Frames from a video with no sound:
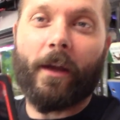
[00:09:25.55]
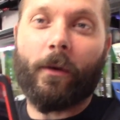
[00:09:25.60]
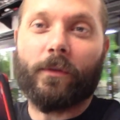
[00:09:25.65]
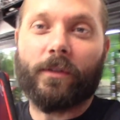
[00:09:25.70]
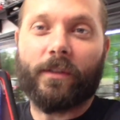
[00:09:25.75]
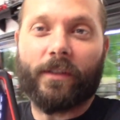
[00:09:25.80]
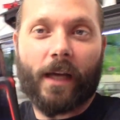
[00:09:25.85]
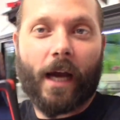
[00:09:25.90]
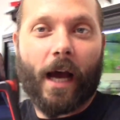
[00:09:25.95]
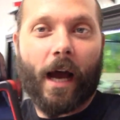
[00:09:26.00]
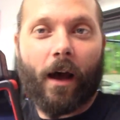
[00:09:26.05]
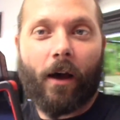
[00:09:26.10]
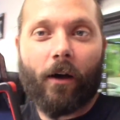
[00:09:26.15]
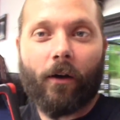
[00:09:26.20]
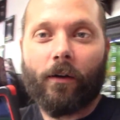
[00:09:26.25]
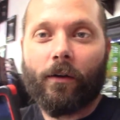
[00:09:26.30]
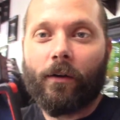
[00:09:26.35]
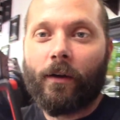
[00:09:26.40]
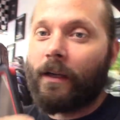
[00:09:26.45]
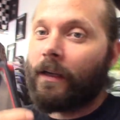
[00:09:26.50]
We'll see
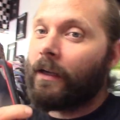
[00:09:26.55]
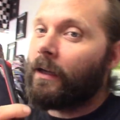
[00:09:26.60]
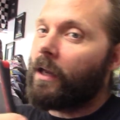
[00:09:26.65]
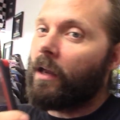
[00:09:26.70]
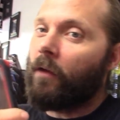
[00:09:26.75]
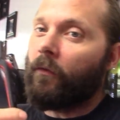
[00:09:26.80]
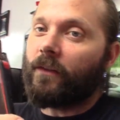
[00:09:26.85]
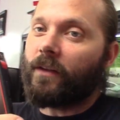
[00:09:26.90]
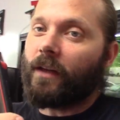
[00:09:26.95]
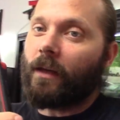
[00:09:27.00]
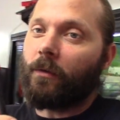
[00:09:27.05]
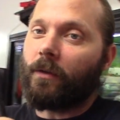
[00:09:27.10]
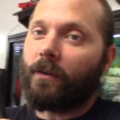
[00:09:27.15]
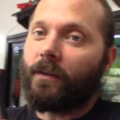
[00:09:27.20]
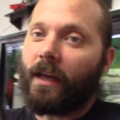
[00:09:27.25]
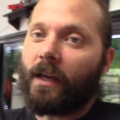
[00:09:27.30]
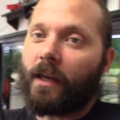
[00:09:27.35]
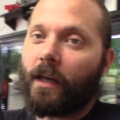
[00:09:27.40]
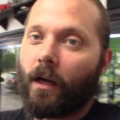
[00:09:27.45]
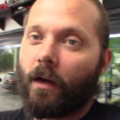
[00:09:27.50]
how, if it's able to
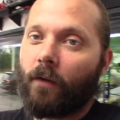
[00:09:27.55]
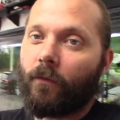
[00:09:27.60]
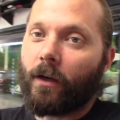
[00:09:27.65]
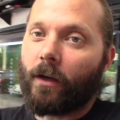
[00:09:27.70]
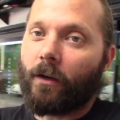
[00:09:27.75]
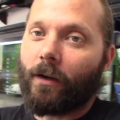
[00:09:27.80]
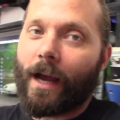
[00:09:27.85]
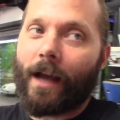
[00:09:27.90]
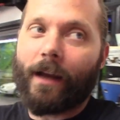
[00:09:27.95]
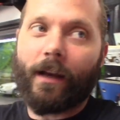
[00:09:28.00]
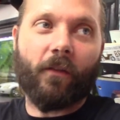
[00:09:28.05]
take care of it or not.